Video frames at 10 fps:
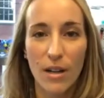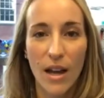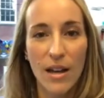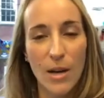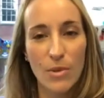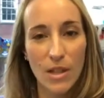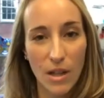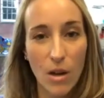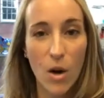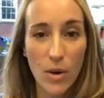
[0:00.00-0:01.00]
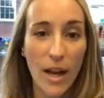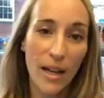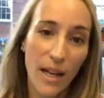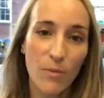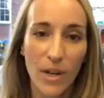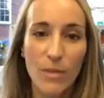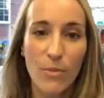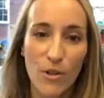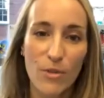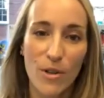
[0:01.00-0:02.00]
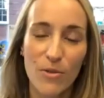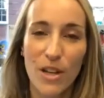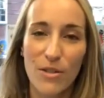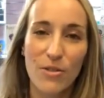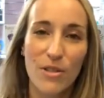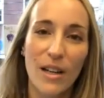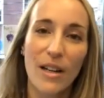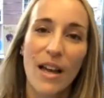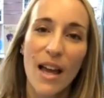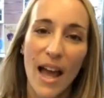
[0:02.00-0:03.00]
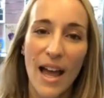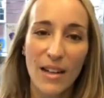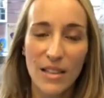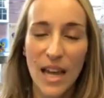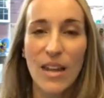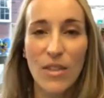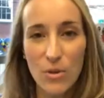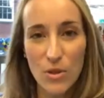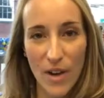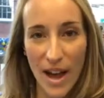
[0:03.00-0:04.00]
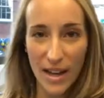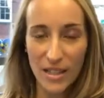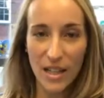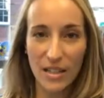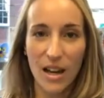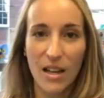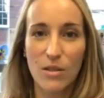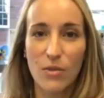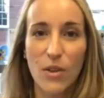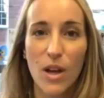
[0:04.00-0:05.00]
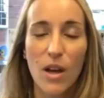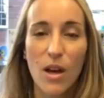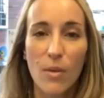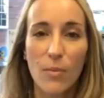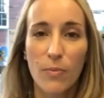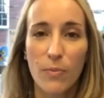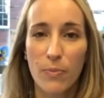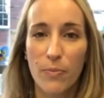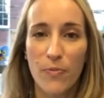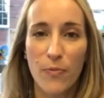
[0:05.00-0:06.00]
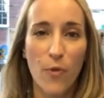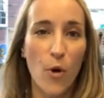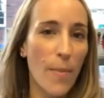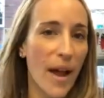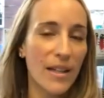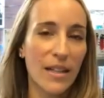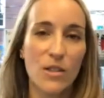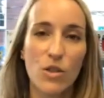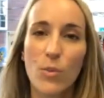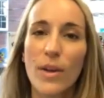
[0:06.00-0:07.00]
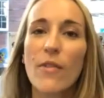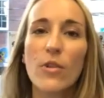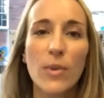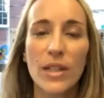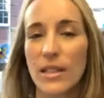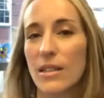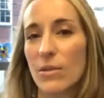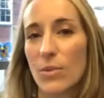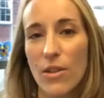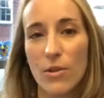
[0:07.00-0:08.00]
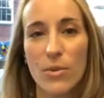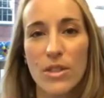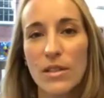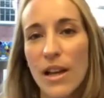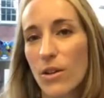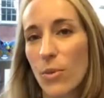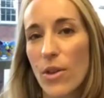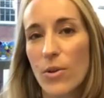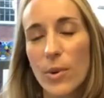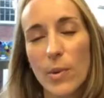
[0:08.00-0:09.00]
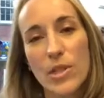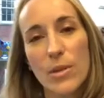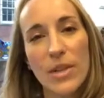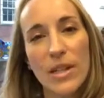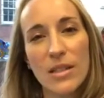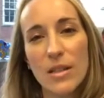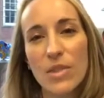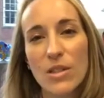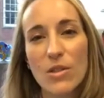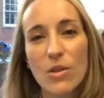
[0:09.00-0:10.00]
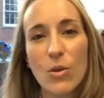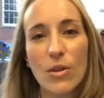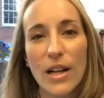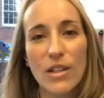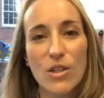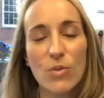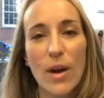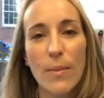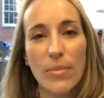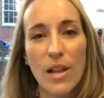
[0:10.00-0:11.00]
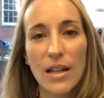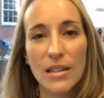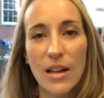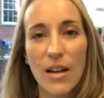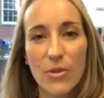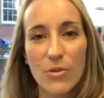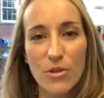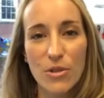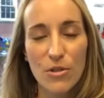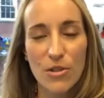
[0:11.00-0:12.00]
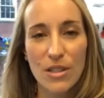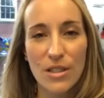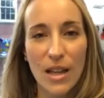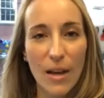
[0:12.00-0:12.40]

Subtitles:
And I would say, okay, it rained marshmallows yesterday, and take those facts and kind of format it into whatever we needed, whether it was a letter, whether we were submitting something to the court. I just went blindly on those assertions.